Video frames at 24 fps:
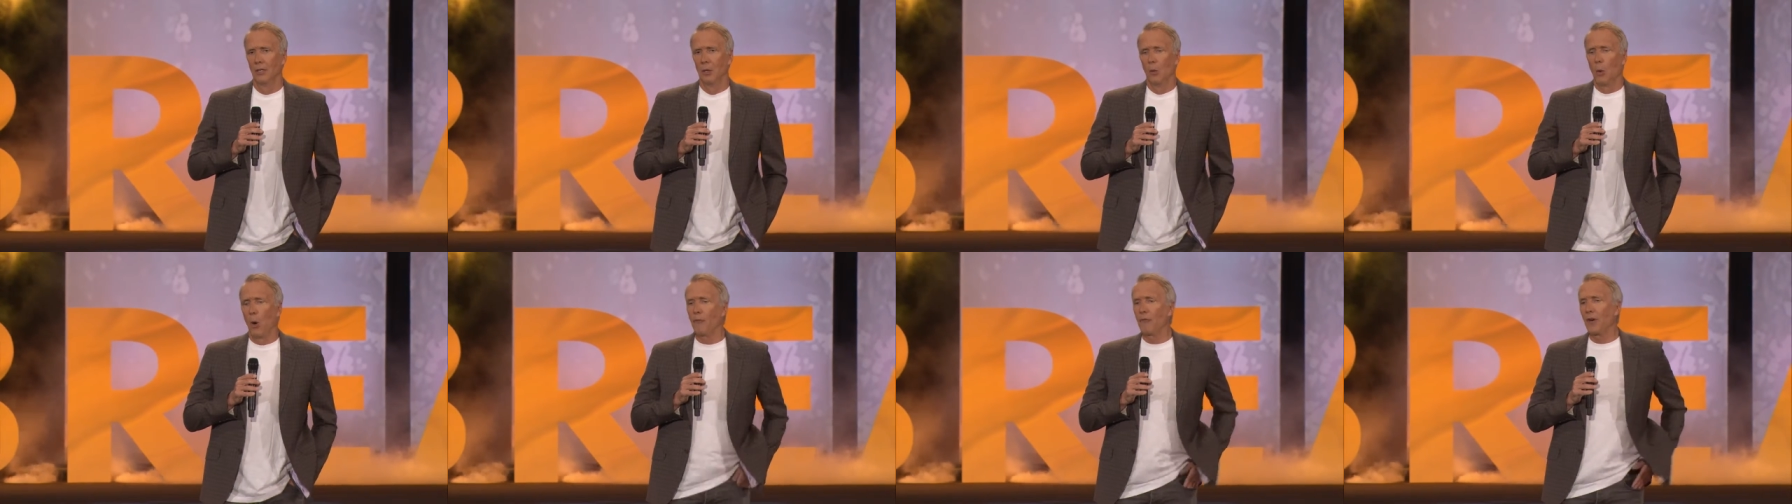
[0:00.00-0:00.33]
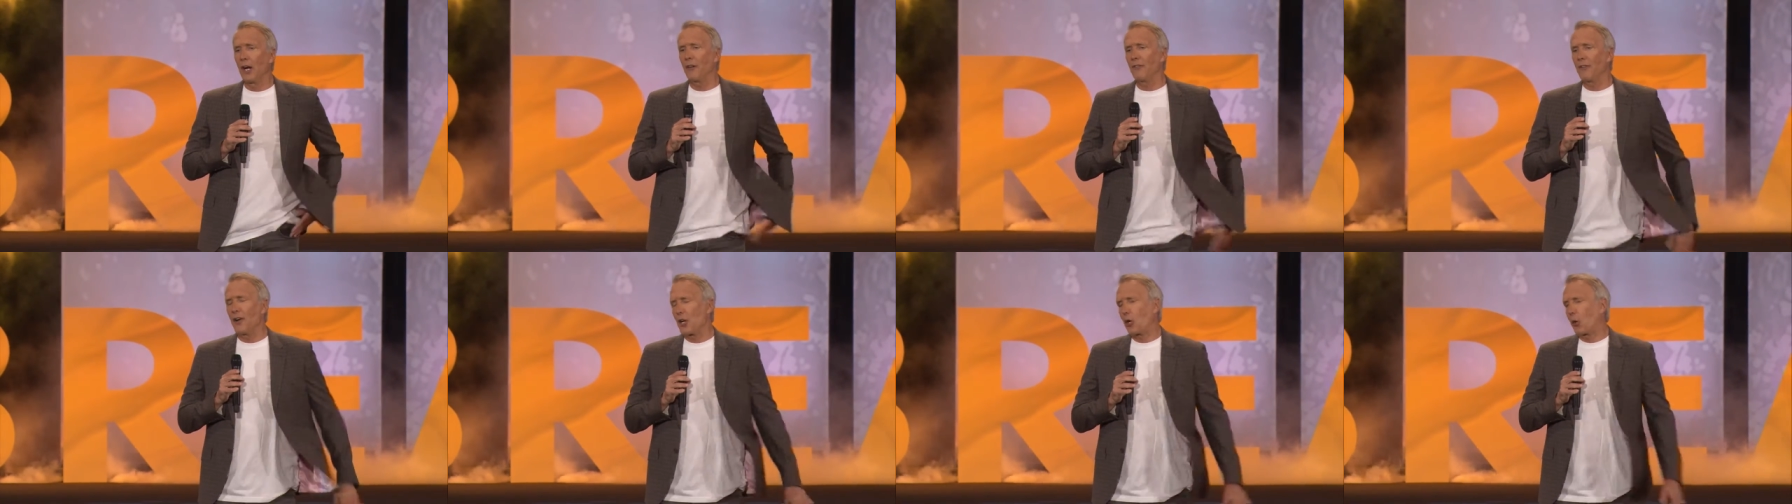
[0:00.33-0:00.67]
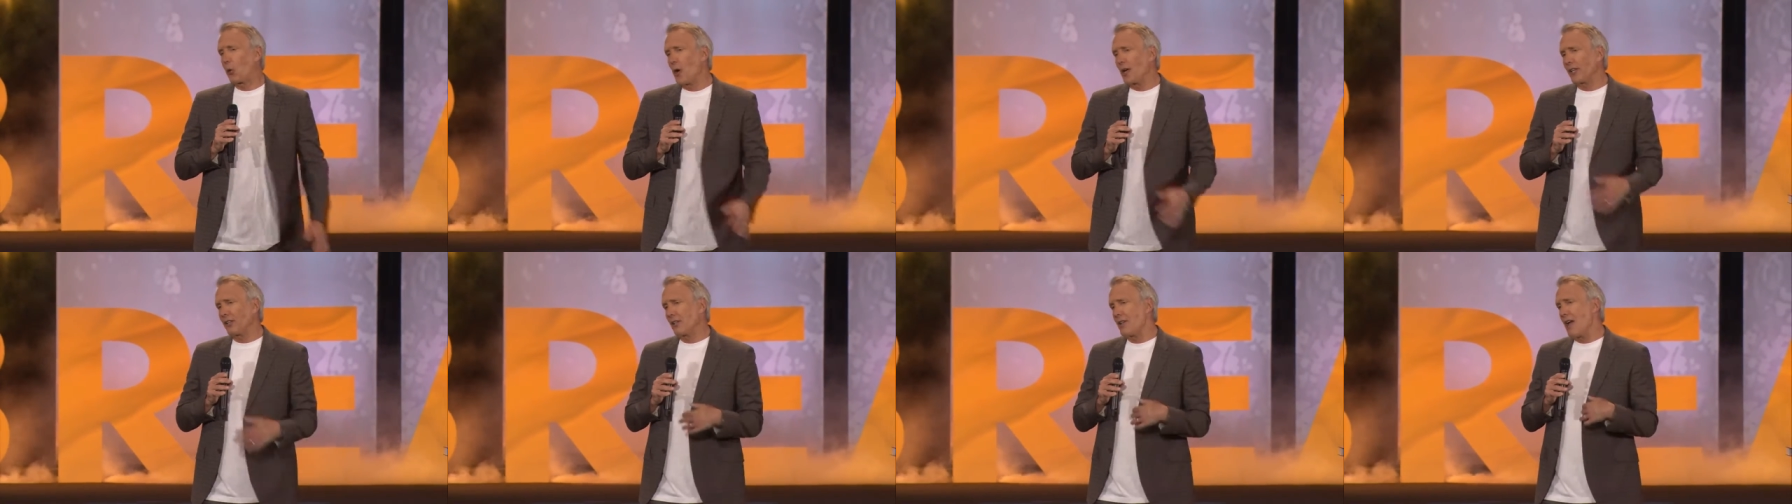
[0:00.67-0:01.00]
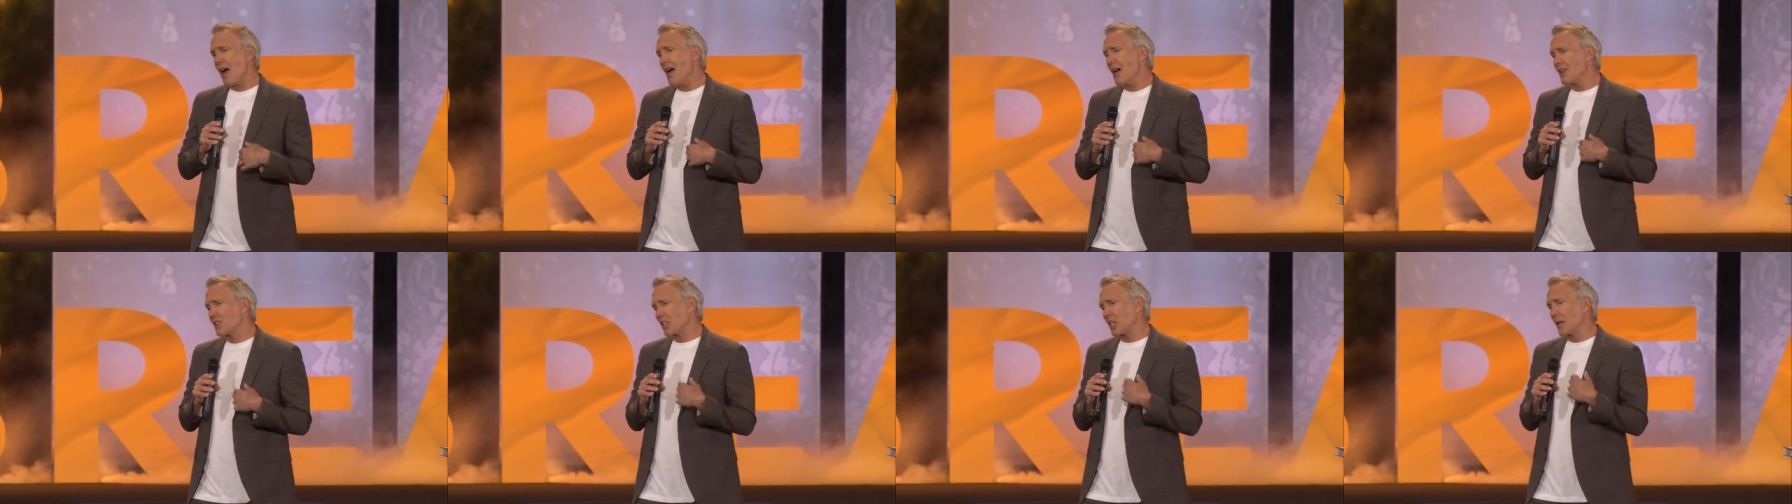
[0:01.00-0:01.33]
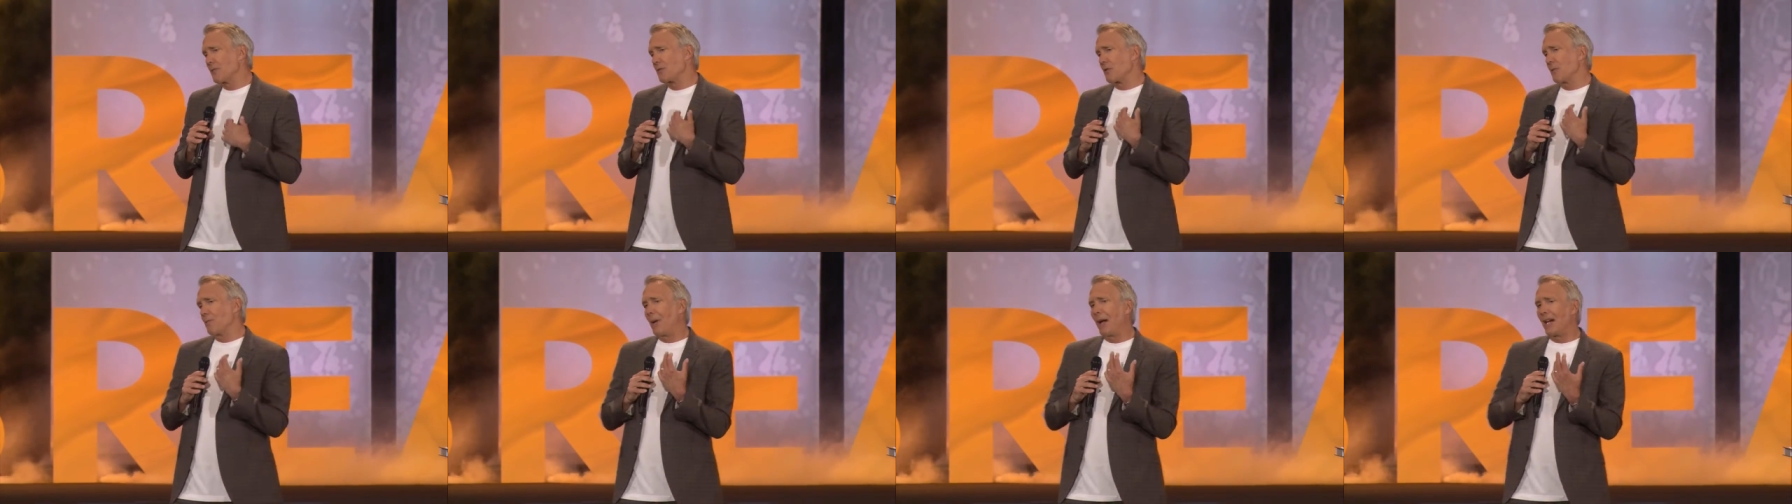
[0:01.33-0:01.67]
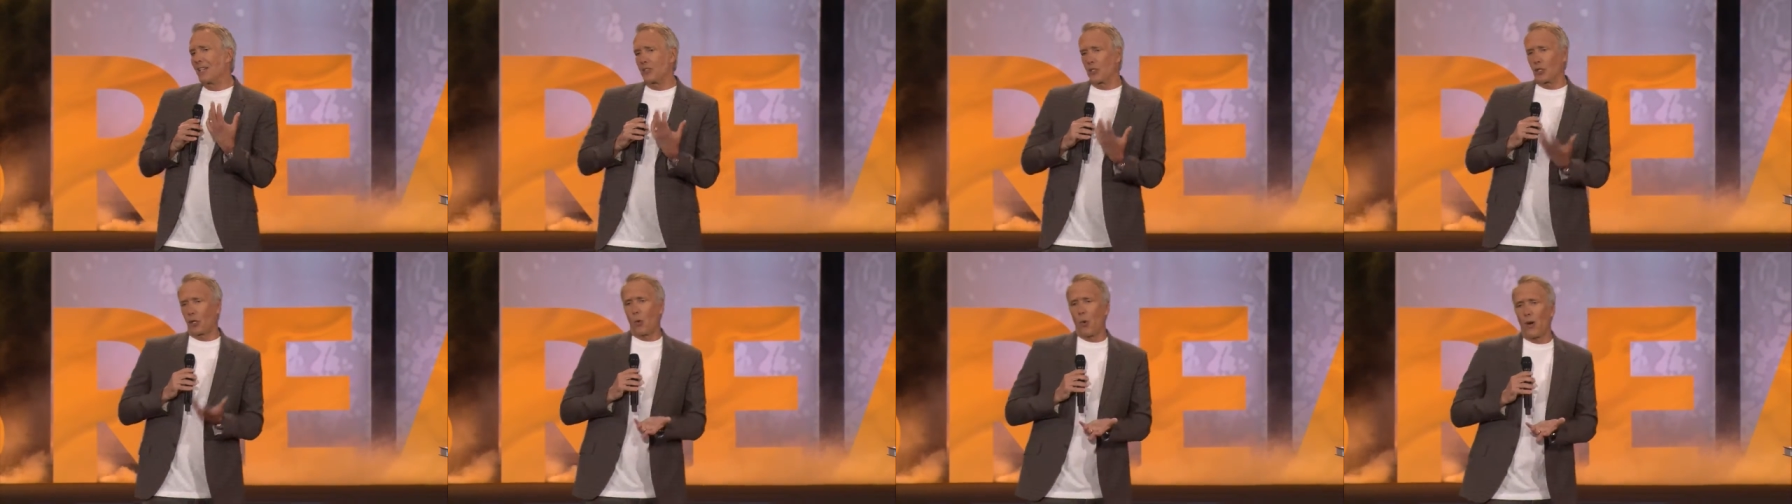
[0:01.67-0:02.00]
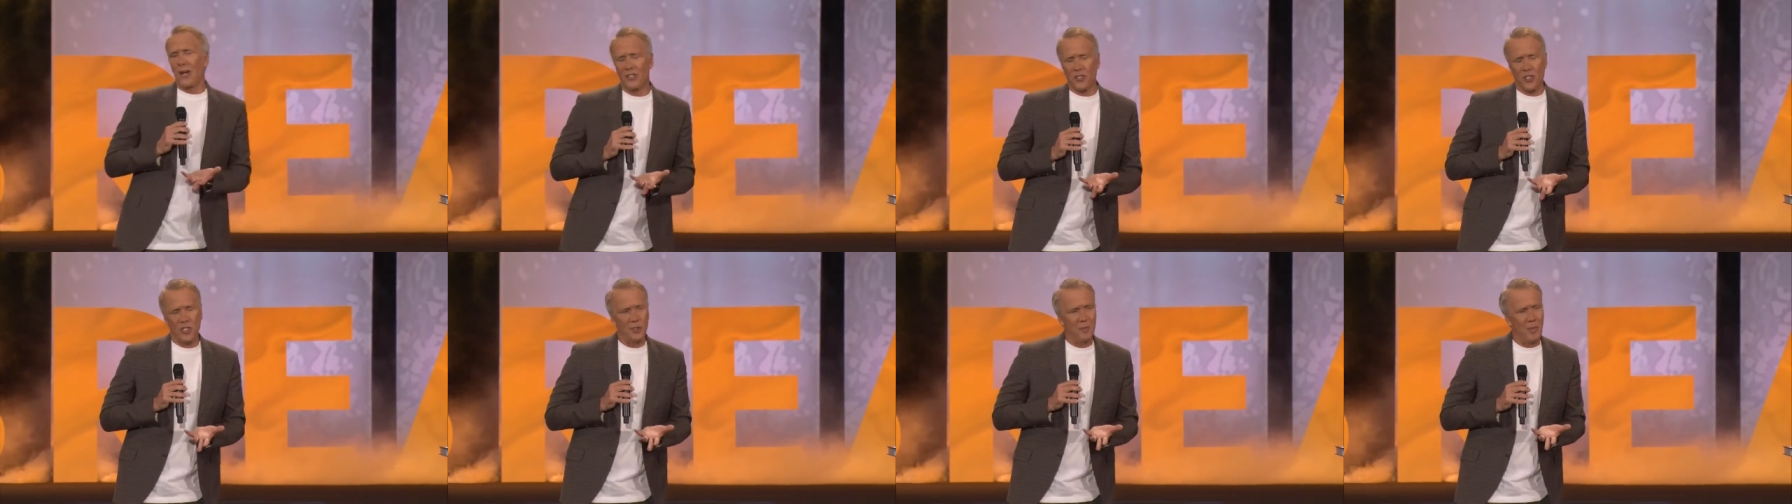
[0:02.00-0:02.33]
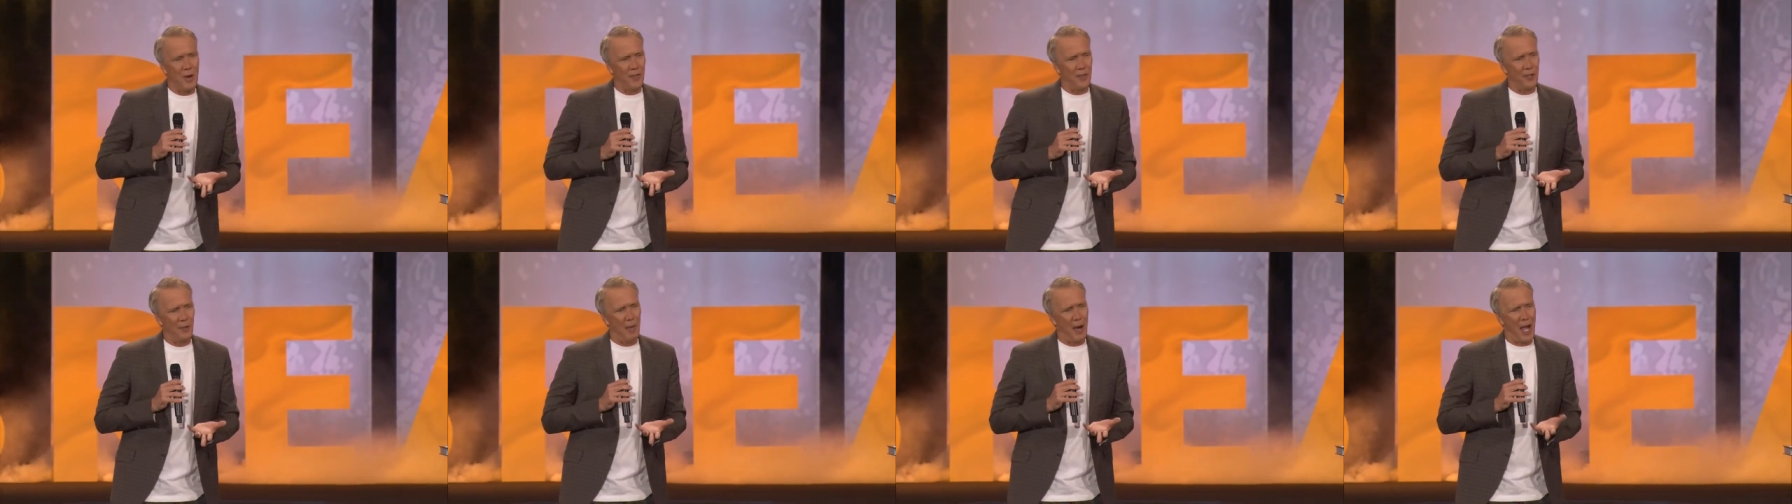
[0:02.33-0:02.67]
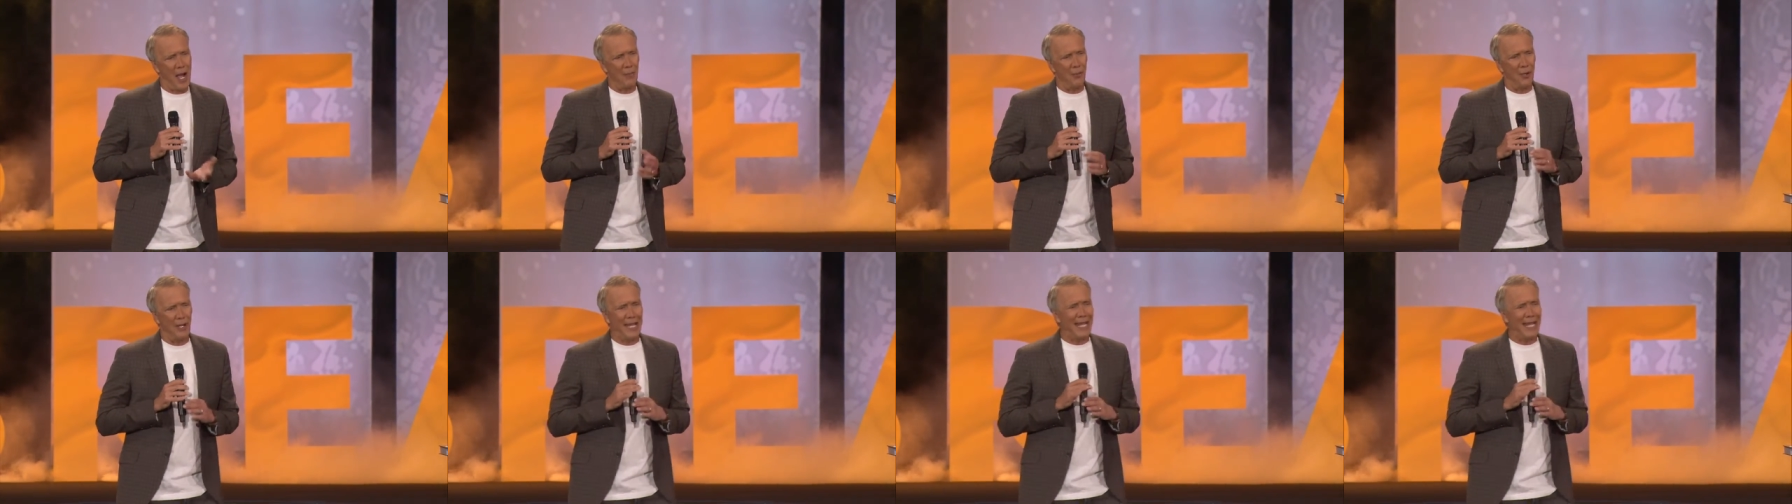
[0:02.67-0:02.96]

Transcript: Well, very, very quickly, I asked him some basic questions about the Bible.